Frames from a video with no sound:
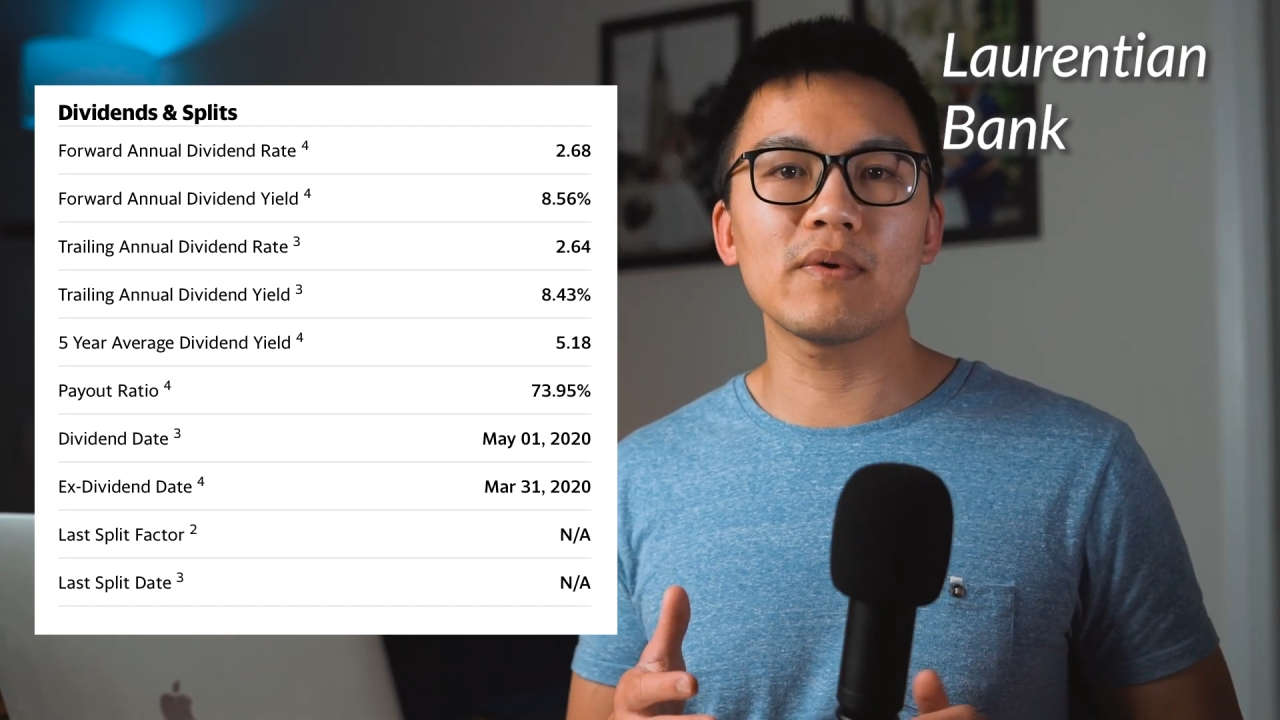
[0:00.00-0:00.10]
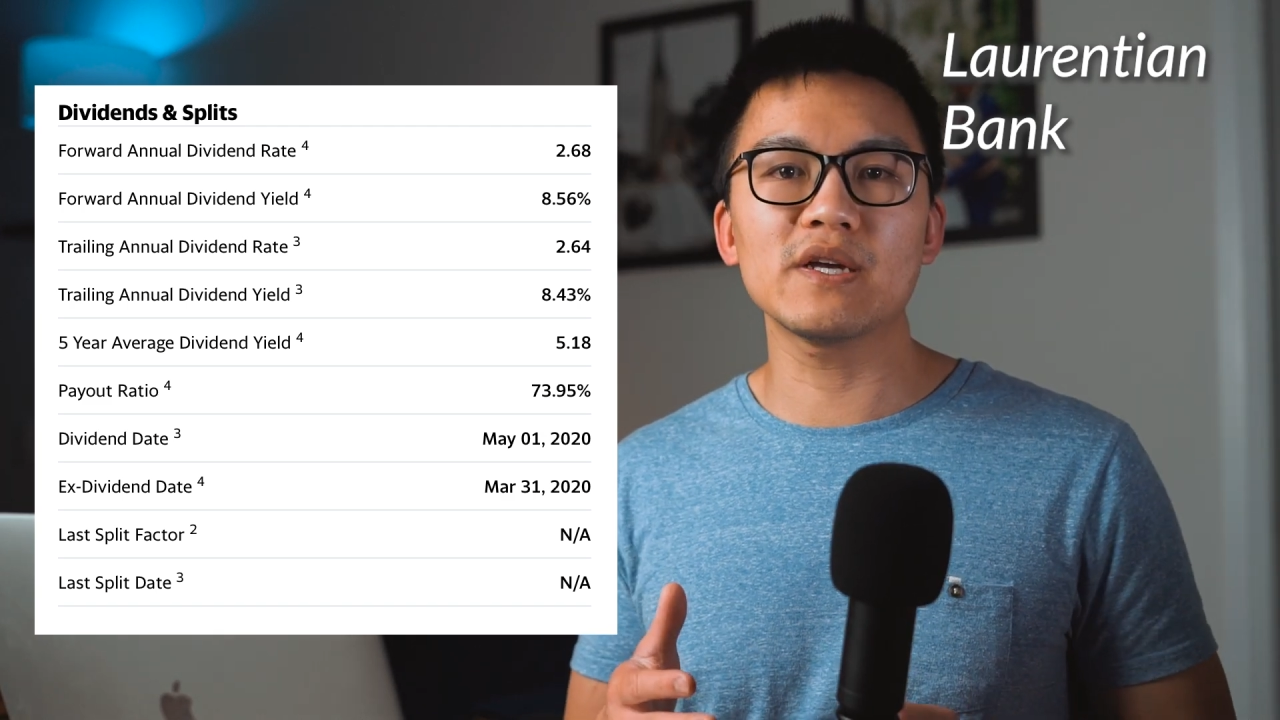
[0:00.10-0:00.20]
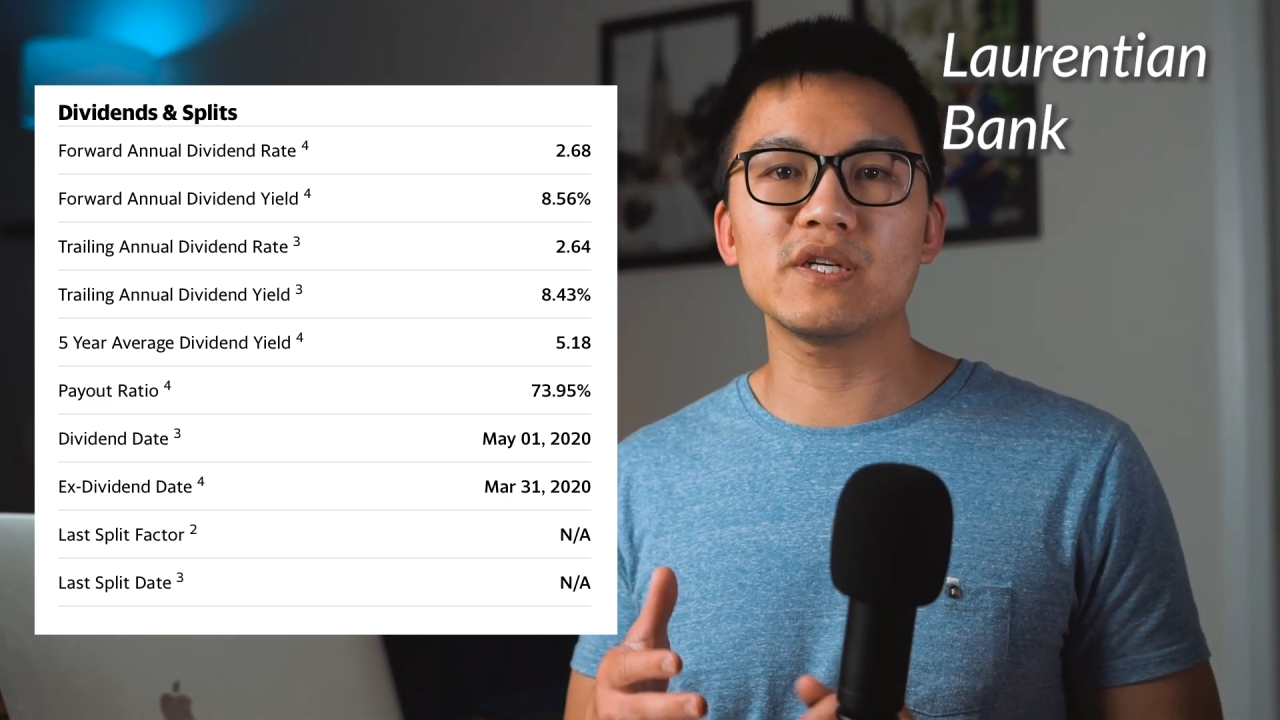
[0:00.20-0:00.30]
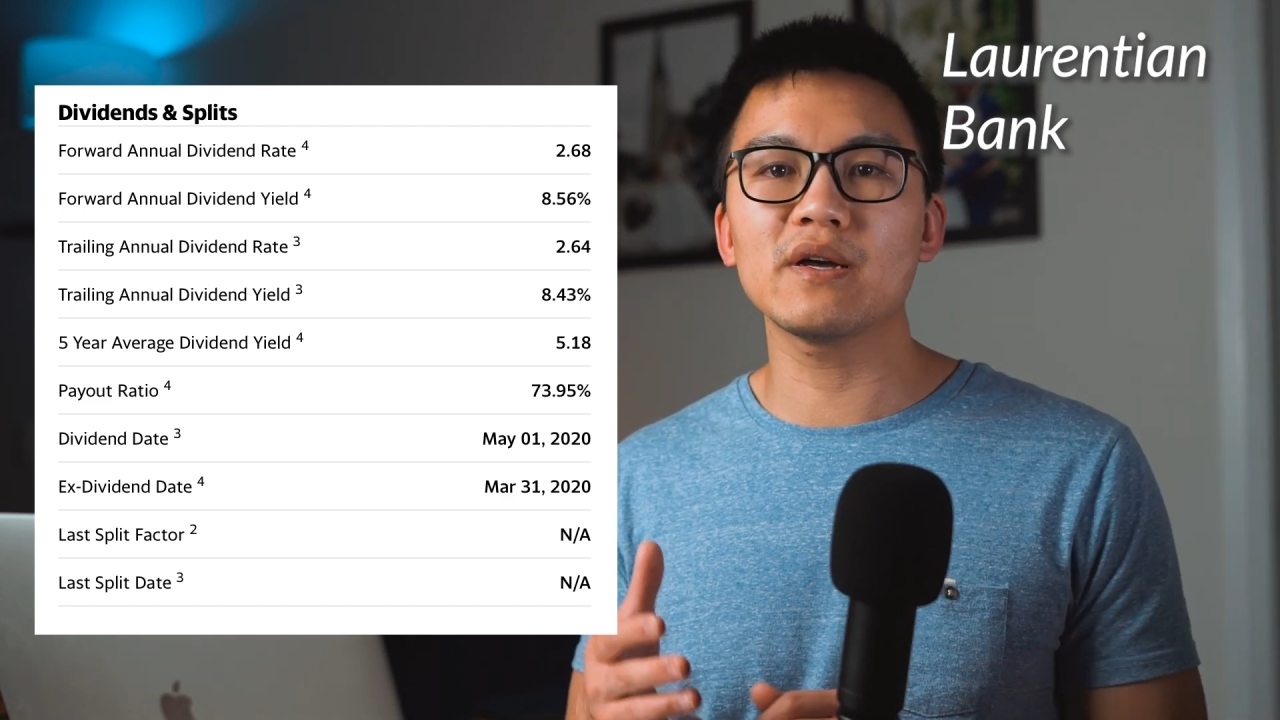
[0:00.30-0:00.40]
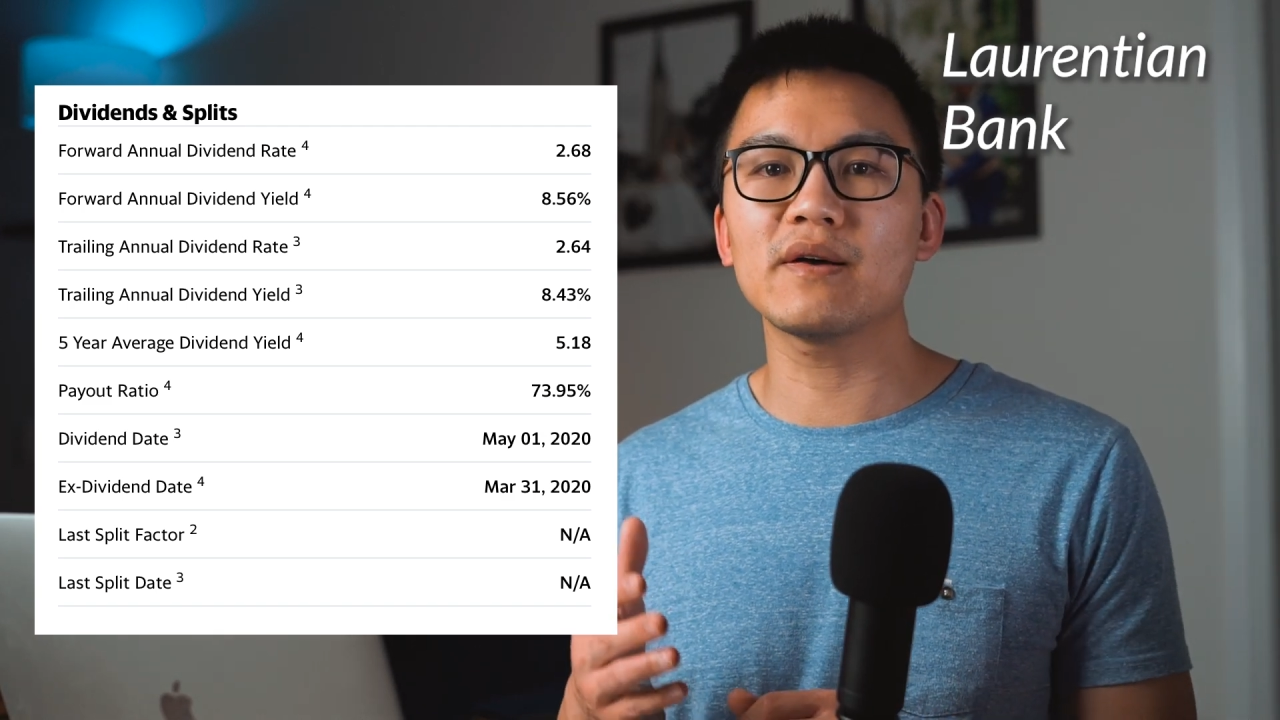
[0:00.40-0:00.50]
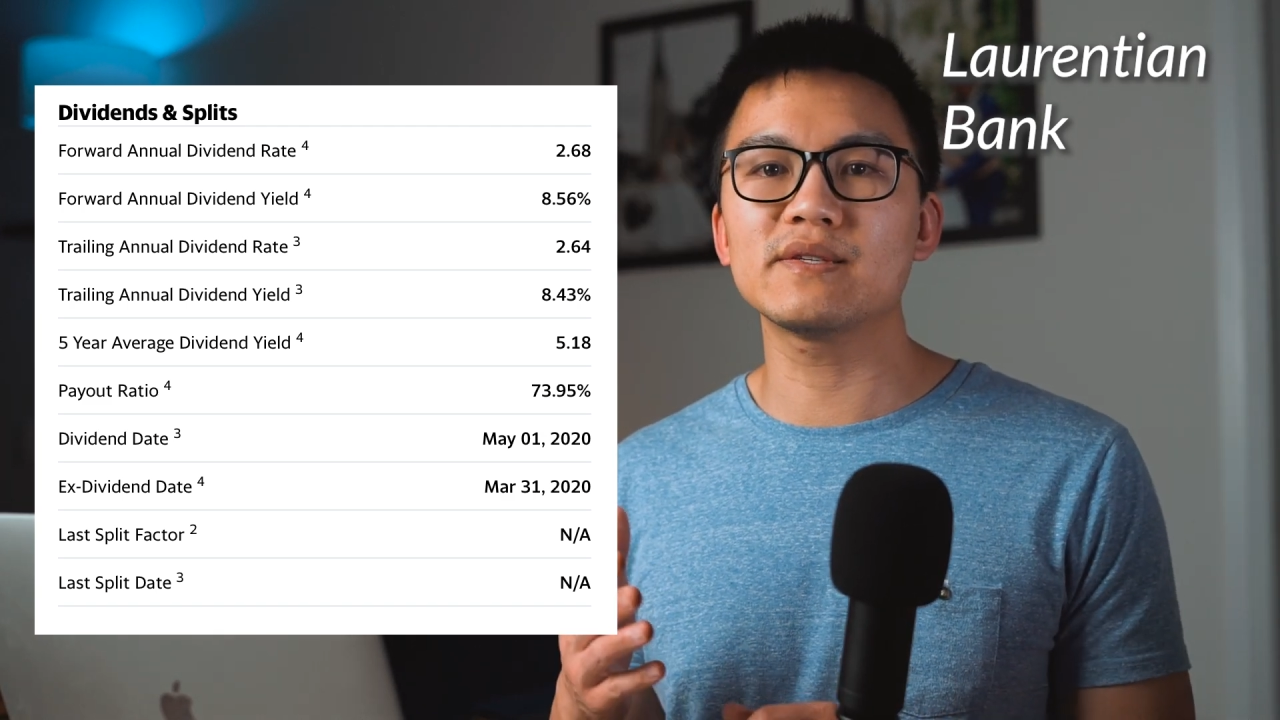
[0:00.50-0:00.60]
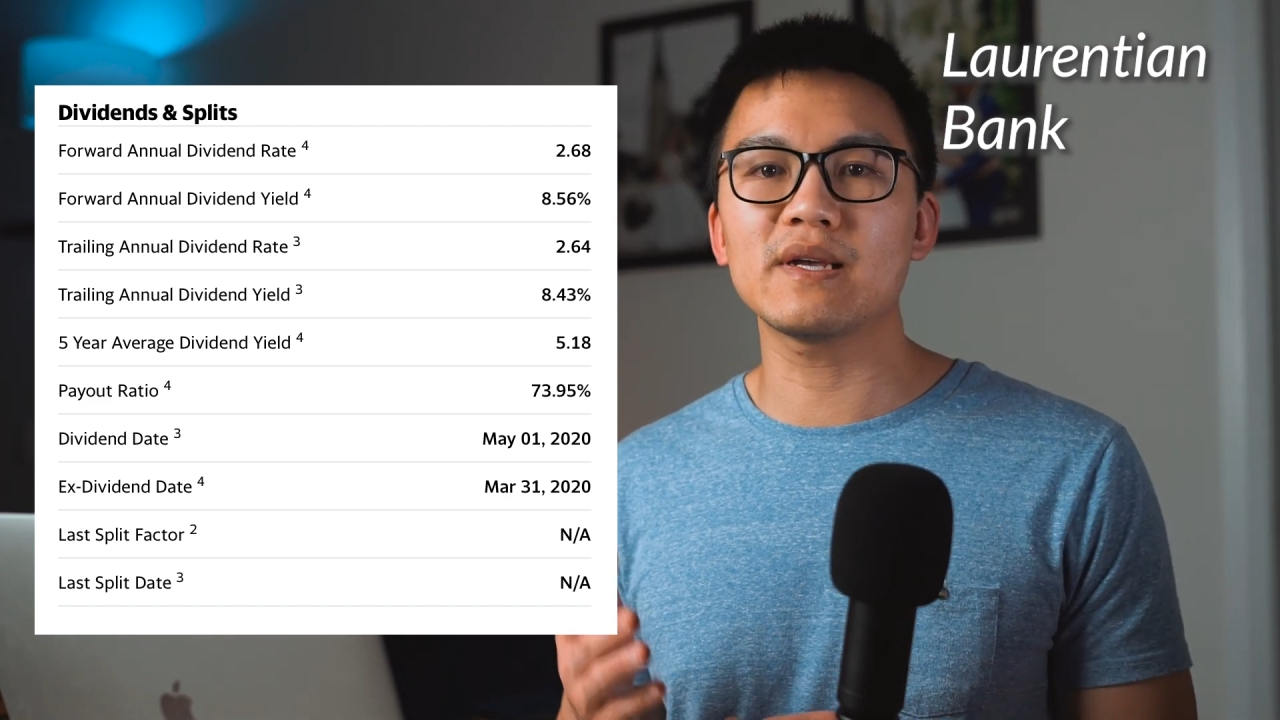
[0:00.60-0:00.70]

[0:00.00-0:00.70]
ratio of